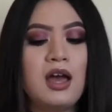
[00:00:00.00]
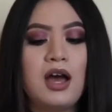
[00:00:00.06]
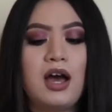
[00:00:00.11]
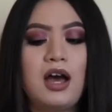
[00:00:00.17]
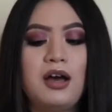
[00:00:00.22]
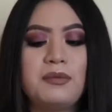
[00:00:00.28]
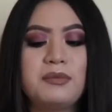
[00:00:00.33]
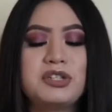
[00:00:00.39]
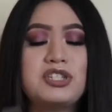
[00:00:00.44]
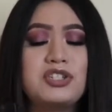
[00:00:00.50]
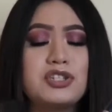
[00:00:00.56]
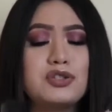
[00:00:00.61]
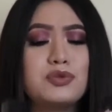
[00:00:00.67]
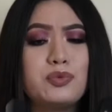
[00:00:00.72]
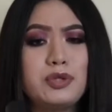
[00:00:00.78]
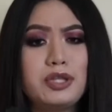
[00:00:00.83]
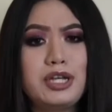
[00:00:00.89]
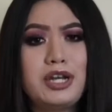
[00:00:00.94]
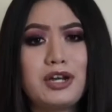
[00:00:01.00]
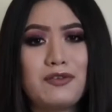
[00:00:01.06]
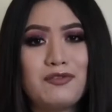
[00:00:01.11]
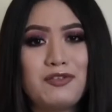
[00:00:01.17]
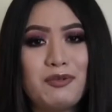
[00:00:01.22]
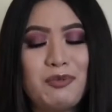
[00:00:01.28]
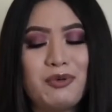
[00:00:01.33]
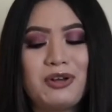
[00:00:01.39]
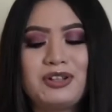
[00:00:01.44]
It's just really
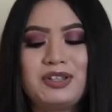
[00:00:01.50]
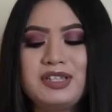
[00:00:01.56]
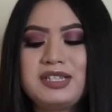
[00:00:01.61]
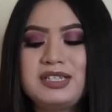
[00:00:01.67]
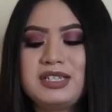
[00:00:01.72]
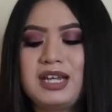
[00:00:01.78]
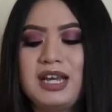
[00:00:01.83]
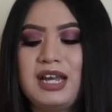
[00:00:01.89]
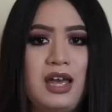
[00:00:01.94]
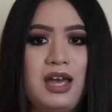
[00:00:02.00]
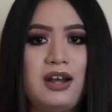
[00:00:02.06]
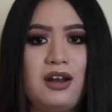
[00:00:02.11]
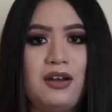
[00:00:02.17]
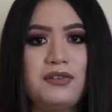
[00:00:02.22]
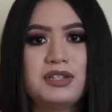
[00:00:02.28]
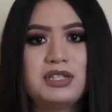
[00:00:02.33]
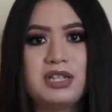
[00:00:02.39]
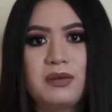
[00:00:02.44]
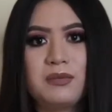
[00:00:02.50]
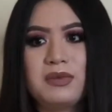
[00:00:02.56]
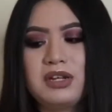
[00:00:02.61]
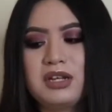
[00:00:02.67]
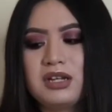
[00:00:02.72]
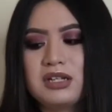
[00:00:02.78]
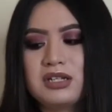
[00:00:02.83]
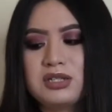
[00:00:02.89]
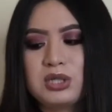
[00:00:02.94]
comfortable on the skin, and obviously I'm going
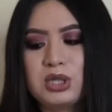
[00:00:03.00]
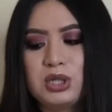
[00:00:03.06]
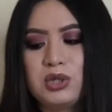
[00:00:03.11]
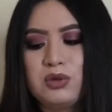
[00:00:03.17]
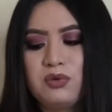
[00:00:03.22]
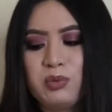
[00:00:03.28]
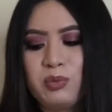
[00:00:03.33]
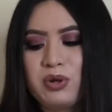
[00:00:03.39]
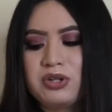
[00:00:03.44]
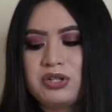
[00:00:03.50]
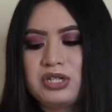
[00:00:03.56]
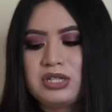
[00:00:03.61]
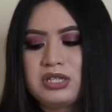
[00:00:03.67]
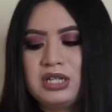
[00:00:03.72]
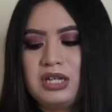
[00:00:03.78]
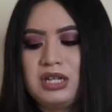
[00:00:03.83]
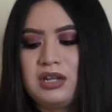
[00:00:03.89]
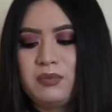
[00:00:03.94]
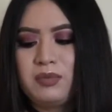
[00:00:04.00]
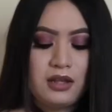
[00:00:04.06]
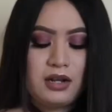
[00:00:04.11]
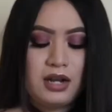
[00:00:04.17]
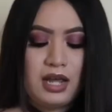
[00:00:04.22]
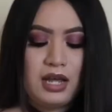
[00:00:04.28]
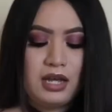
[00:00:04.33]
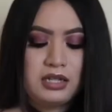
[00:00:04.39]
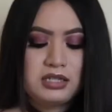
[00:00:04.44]
to continue repurchasing it. The
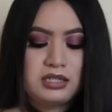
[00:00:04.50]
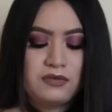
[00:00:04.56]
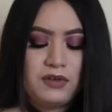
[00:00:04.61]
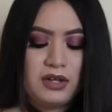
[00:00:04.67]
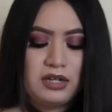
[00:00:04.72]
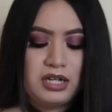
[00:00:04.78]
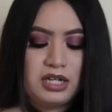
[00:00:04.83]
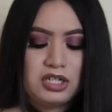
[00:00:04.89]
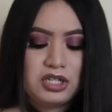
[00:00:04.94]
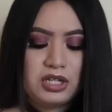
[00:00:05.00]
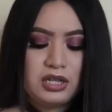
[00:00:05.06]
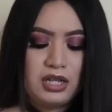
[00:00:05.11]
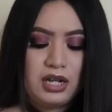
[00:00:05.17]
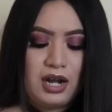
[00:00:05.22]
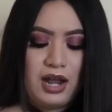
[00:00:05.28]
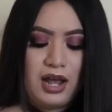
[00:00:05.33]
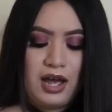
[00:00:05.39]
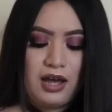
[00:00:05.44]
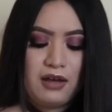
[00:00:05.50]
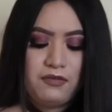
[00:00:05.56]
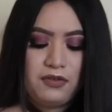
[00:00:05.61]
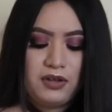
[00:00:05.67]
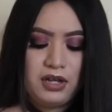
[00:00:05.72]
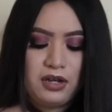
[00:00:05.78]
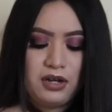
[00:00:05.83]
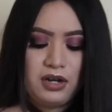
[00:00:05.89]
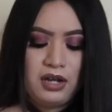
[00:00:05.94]
next foundation that I have
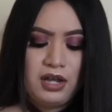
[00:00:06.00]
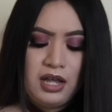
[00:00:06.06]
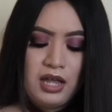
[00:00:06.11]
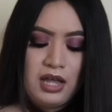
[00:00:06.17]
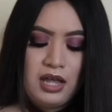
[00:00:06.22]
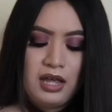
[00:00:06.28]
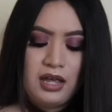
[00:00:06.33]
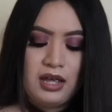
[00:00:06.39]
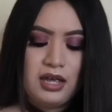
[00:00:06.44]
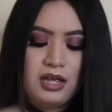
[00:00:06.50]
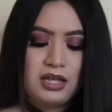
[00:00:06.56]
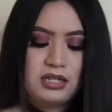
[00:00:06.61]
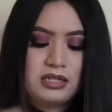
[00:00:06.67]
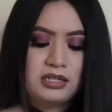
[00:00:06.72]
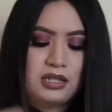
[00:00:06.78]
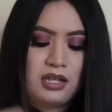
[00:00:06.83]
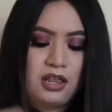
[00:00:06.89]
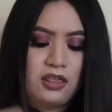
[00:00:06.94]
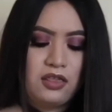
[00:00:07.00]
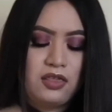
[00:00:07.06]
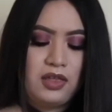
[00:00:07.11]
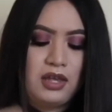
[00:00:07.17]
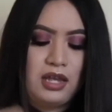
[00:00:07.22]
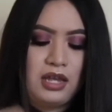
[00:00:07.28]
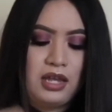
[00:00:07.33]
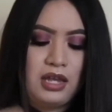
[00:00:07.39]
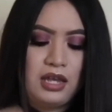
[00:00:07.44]
here is
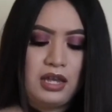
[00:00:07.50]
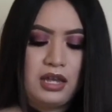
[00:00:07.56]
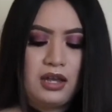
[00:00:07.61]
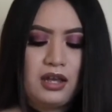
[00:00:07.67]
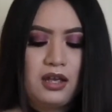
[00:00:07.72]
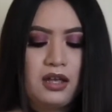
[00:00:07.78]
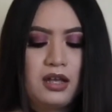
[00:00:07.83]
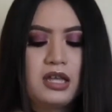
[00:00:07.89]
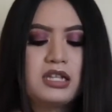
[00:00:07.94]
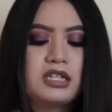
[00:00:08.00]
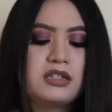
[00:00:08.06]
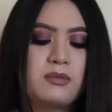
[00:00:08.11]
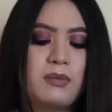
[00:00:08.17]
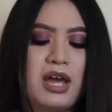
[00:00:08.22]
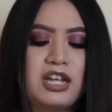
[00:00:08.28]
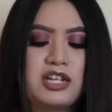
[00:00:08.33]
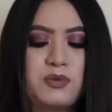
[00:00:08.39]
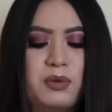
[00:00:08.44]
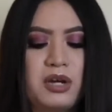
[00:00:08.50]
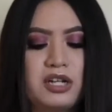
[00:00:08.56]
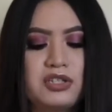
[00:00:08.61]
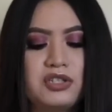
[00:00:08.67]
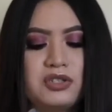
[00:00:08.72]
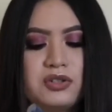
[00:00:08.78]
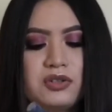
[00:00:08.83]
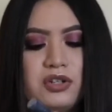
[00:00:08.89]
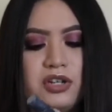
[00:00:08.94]
the Smashbox
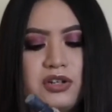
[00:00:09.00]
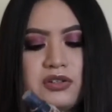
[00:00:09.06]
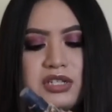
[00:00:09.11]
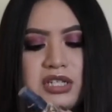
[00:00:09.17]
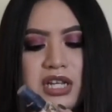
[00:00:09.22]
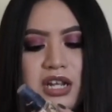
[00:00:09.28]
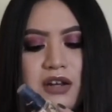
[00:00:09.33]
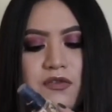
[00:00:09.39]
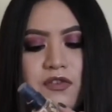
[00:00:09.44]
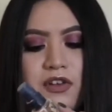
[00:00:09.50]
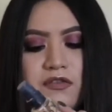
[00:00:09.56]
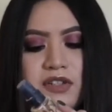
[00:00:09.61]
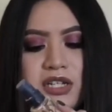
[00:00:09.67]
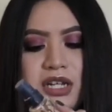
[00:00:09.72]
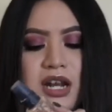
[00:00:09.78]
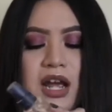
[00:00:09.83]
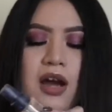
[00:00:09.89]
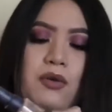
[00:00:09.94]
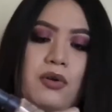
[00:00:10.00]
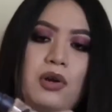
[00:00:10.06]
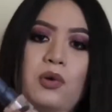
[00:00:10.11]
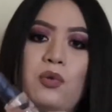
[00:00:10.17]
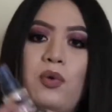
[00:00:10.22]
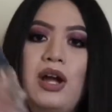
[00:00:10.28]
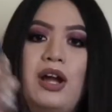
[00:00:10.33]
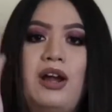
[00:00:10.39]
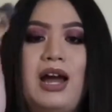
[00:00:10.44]
Studio Skin
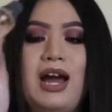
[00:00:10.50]
15-Hour Wear